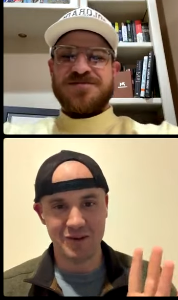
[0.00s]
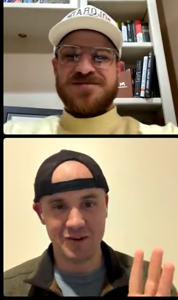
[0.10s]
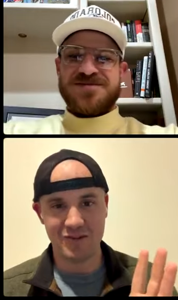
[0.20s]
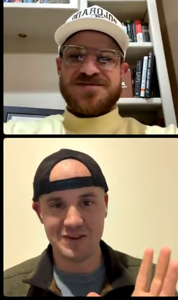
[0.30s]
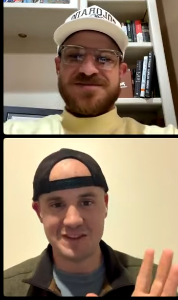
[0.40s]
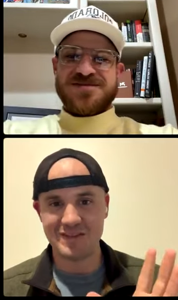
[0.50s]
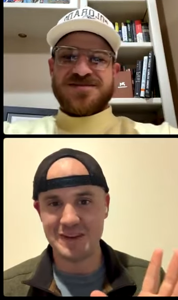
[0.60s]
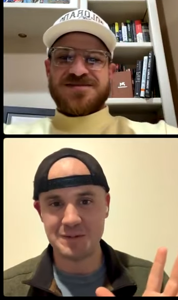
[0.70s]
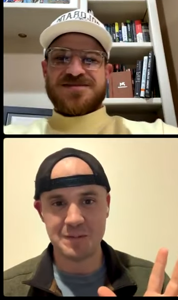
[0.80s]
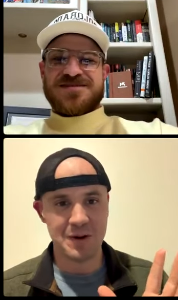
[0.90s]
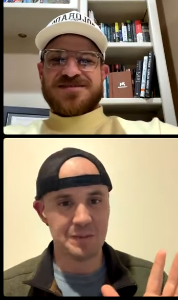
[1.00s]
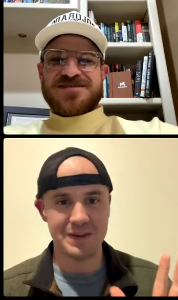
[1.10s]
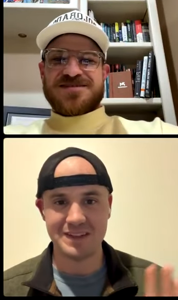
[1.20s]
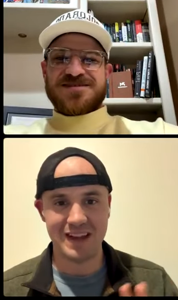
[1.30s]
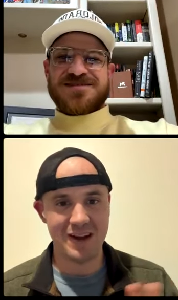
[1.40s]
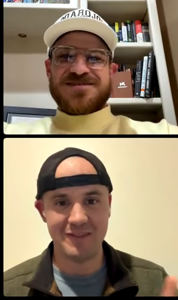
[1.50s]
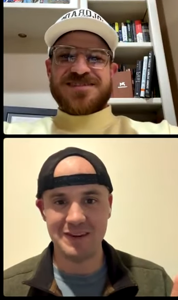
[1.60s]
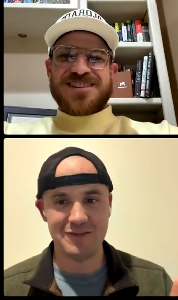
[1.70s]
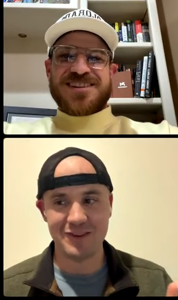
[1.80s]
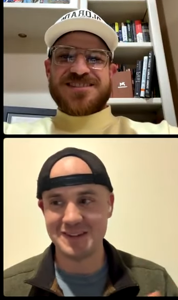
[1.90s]
Speaker 1: for just Facebook Marketplace. I don't have
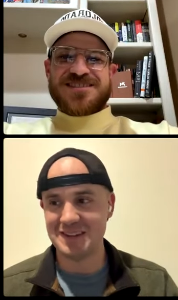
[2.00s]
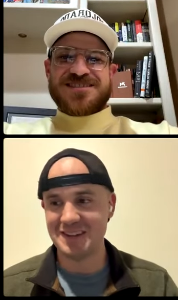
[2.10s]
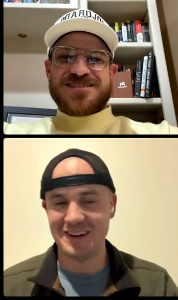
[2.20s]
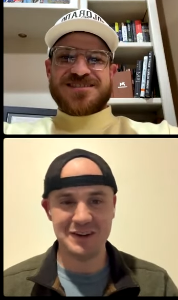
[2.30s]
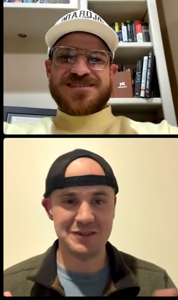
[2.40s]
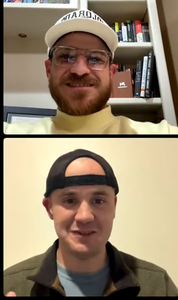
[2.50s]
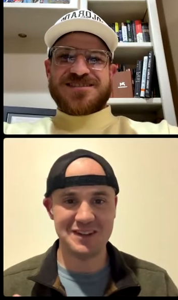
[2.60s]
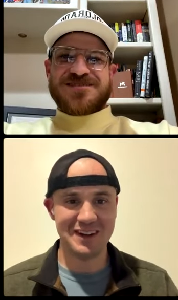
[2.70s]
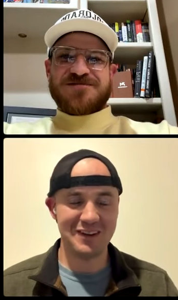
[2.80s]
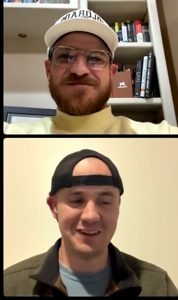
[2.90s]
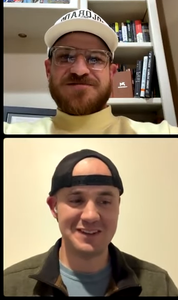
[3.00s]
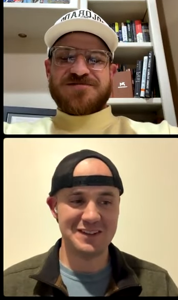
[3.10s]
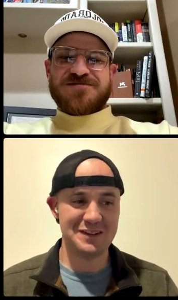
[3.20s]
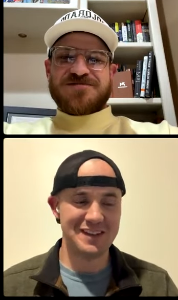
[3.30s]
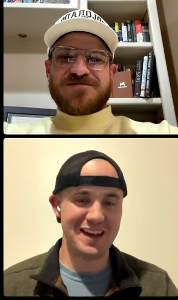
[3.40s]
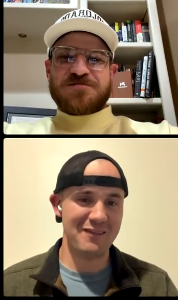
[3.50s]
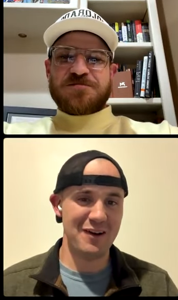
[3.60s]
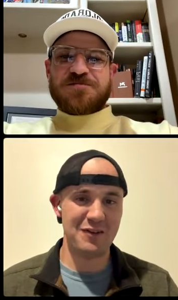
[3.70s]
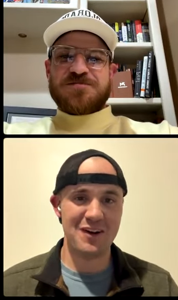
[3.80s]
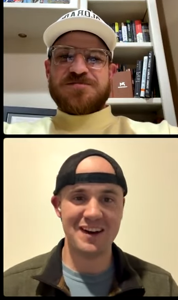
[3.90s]
any friends on there. I don't use it at all. So it's kind of
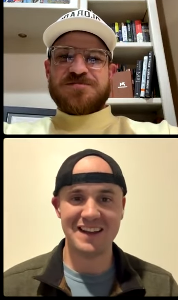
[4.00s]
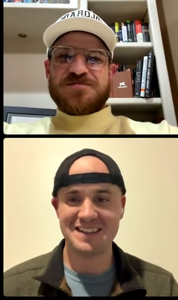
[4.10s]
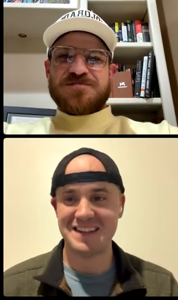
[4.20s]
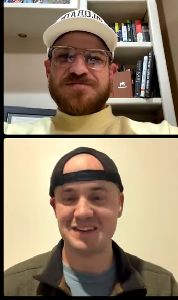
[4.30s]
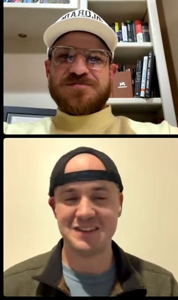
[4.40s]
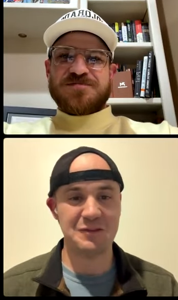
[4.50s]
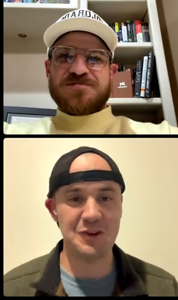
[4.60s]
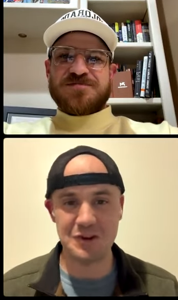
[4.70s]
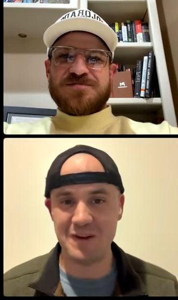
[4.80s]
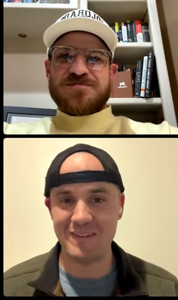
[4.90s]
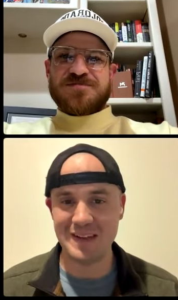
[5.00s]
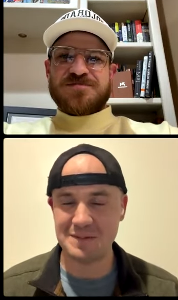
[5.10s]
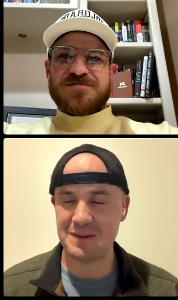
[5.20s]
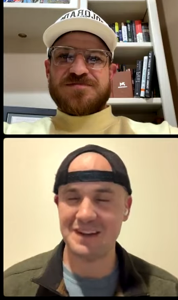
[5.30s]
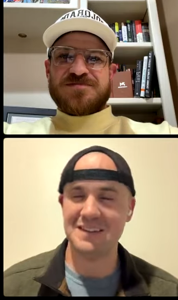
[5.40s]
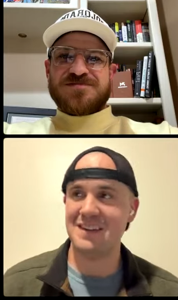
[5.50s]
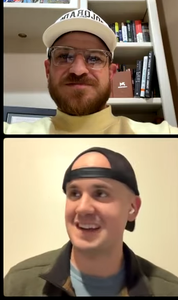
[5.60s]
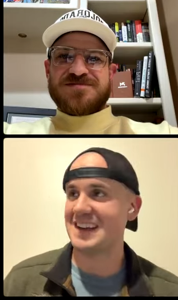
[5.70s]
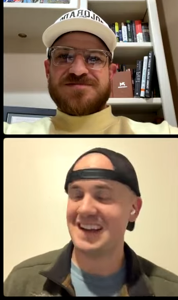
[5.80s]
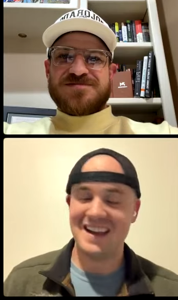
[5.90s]
ironic. It's like we're gonna do a on Facebook, and I'm
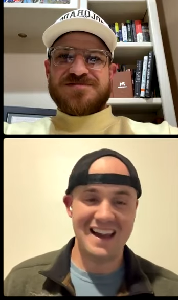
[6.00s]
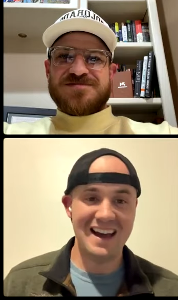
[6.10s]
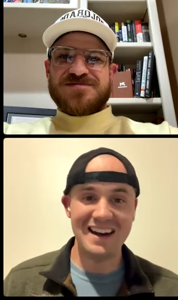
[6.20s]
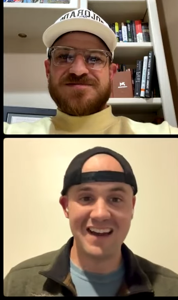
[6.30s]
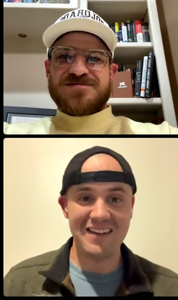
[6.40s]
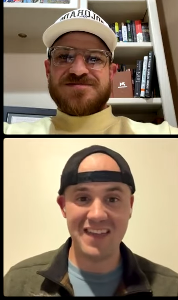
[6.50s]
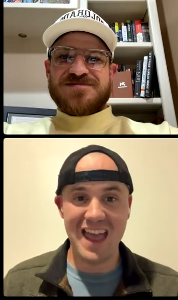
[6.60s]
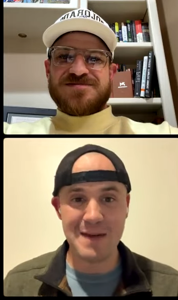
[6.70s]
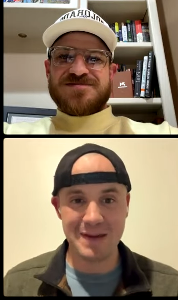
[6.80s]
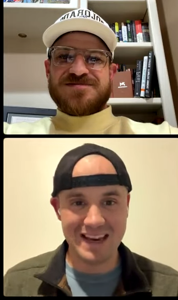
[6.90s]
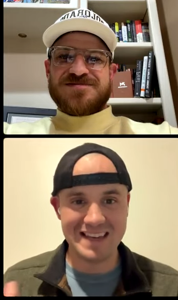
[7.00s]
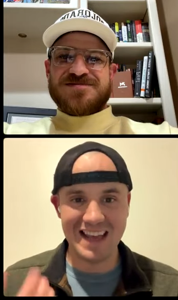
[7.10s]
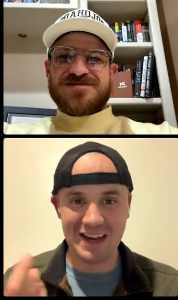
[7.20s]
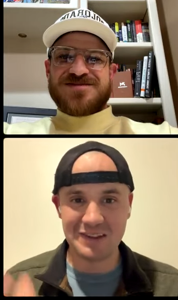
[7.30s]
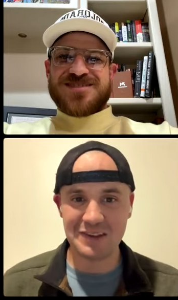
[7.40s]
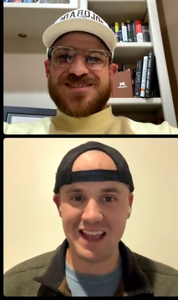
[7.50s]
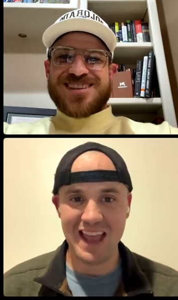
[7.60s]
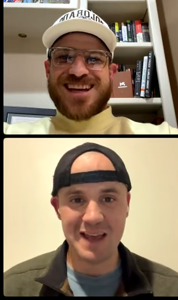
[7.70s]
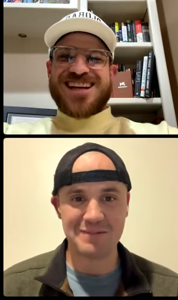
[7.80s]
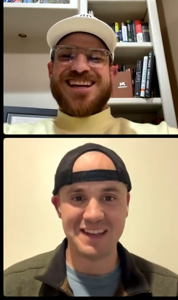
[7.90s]
like, I don't even have the app. I had to download the
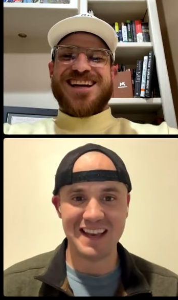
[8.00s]
app to